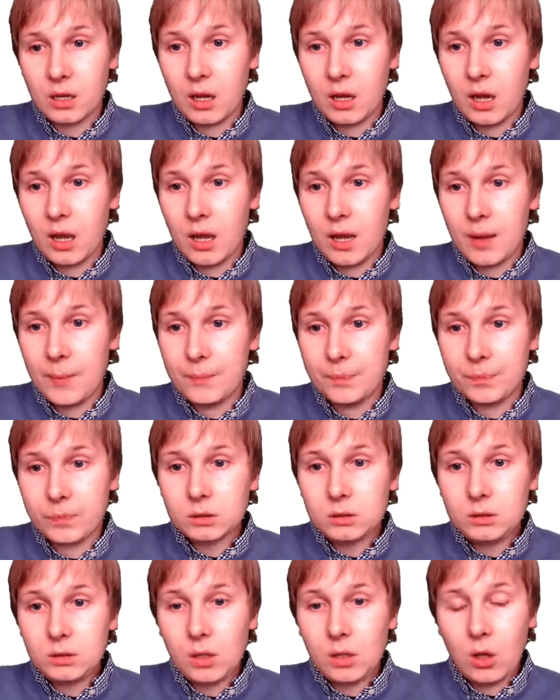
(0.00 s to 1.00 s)

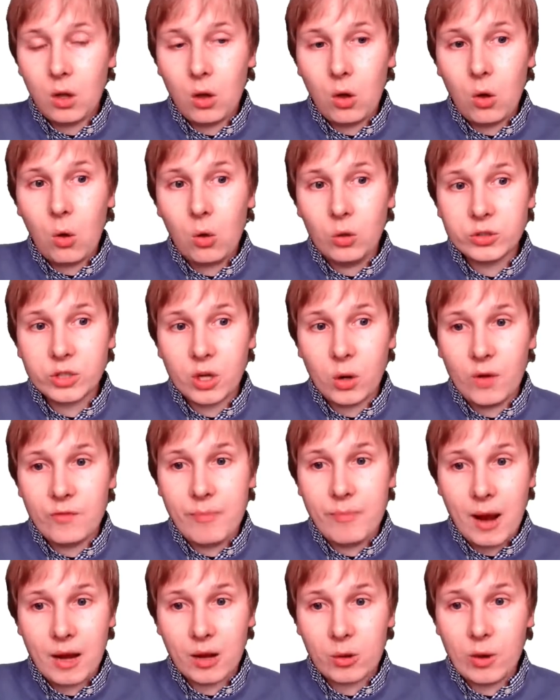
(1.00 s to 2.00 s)
also have
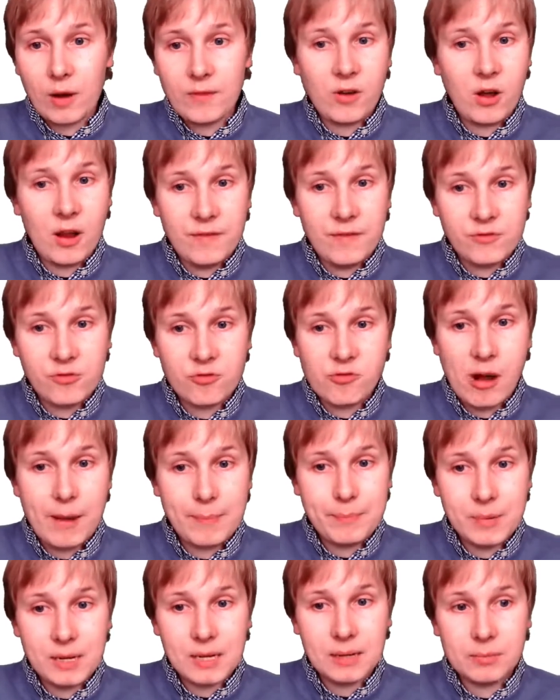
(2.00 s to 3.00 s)
microwave or
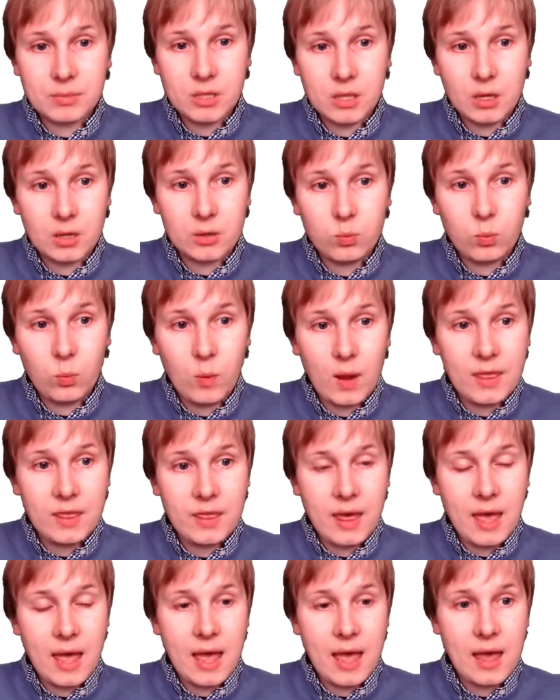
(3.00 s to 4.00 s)
infrared beams that when
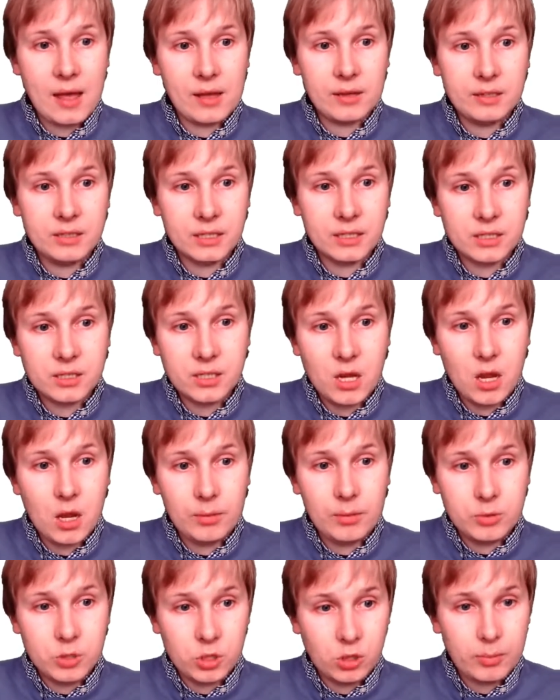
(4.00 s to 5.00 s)
they're
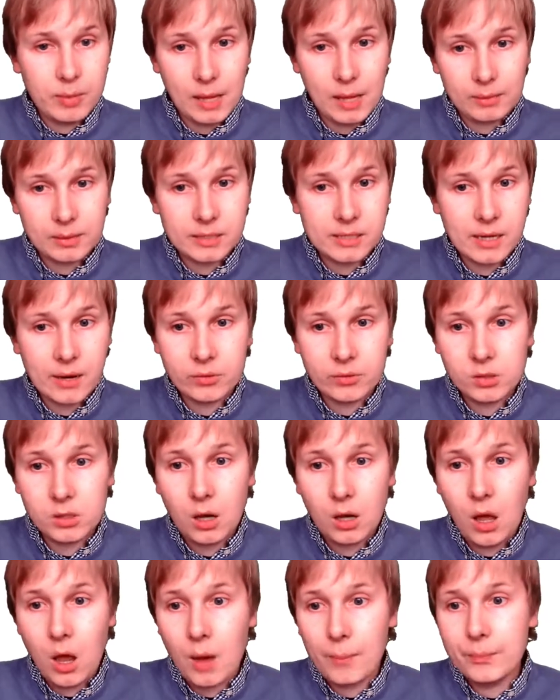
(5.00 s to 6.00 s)
disturbed, you'll be able to sound an
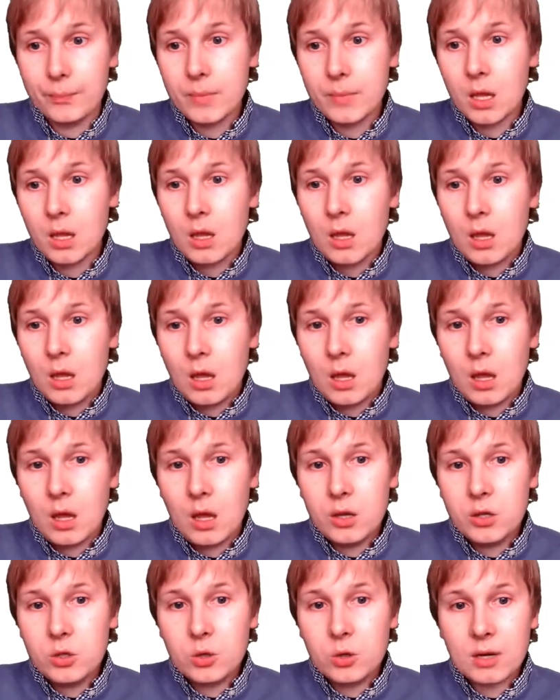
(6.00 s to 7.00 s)
alarm.
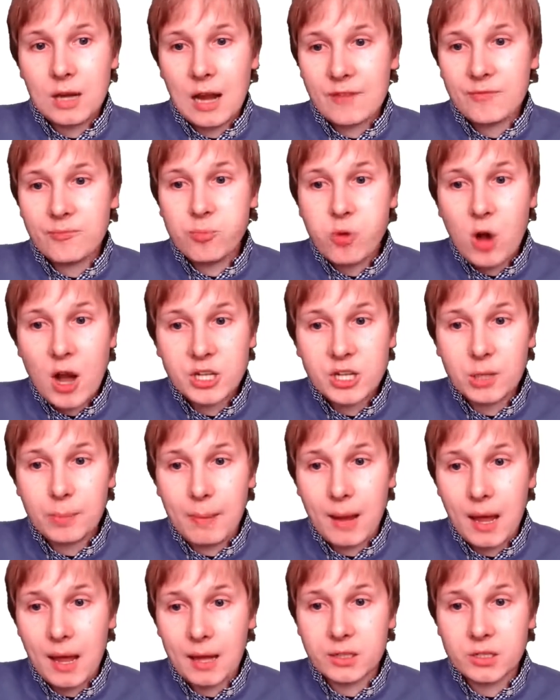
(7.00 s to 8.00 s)
You can have pressure
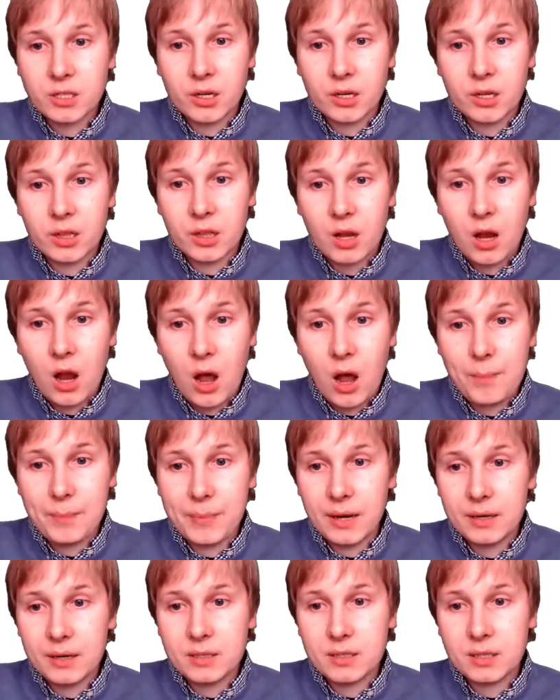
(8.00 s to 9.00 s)
pads under the
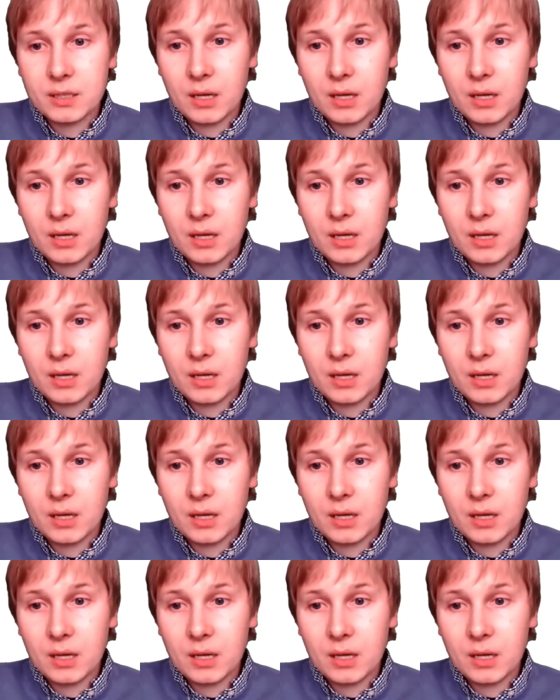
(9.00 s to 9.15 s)
carpet,